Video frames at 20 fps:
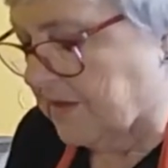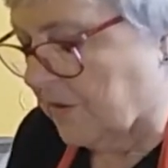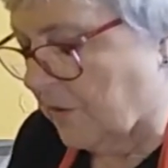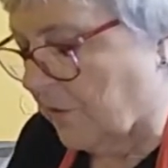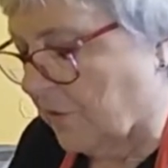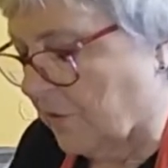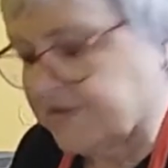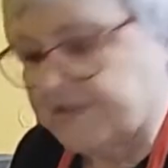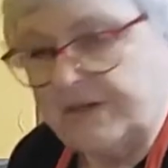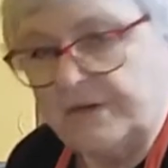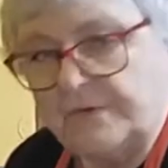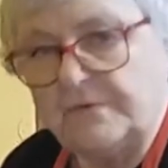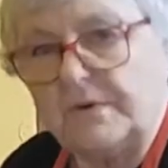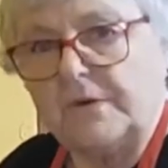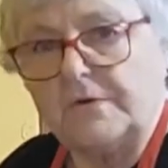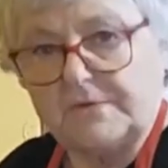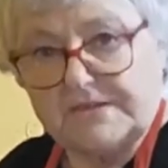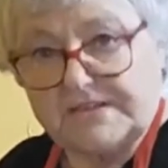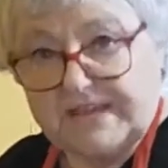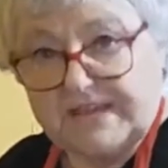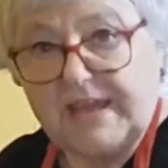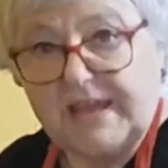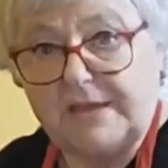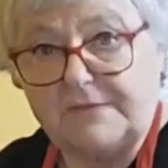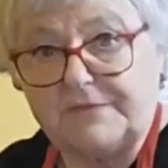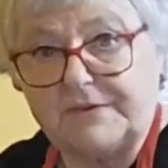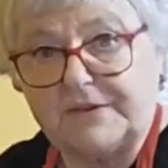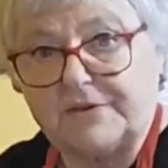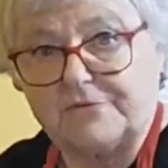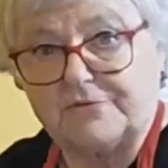also known as a
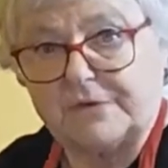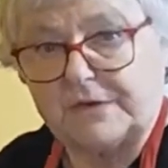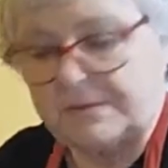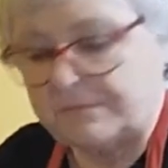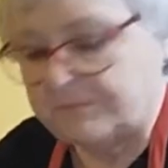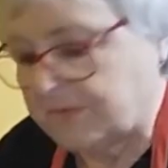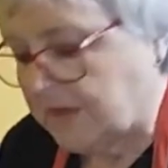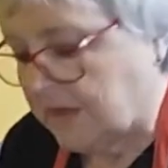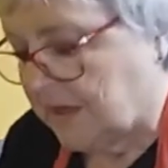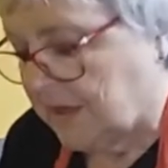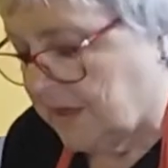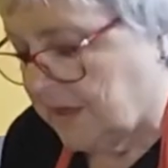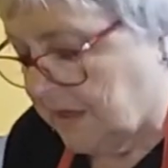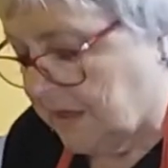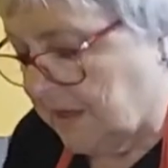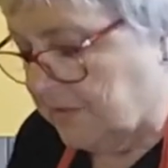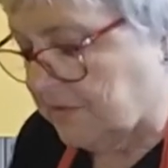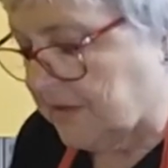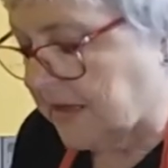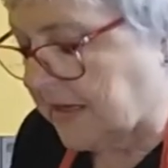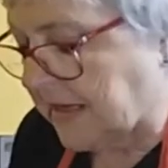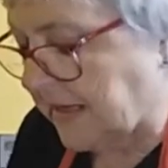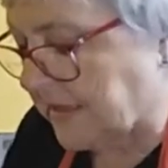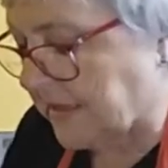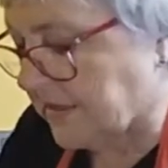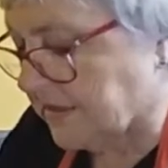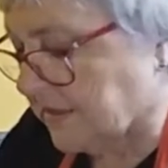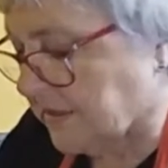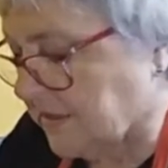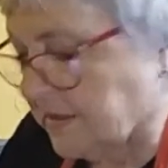heavy cream. Here in
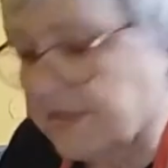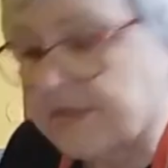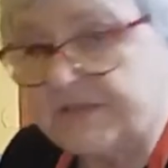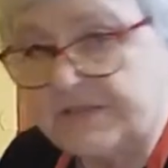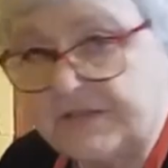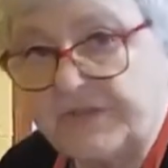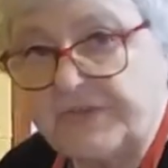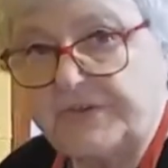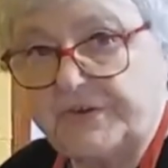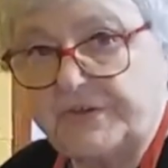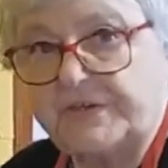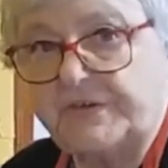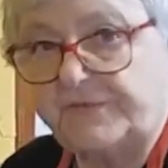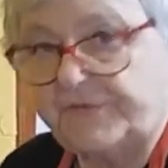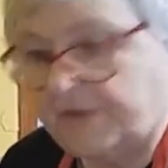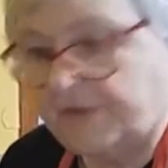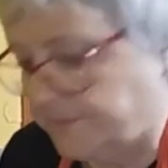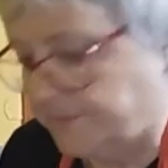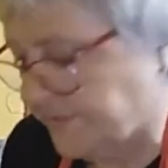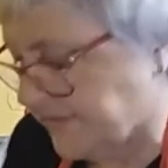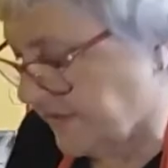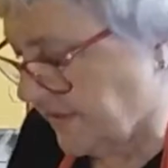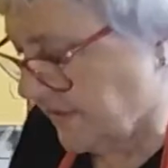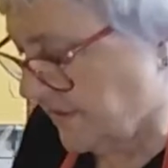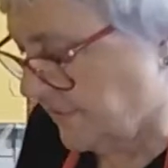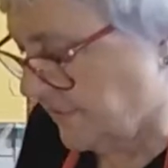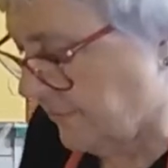Canada, it's a 35%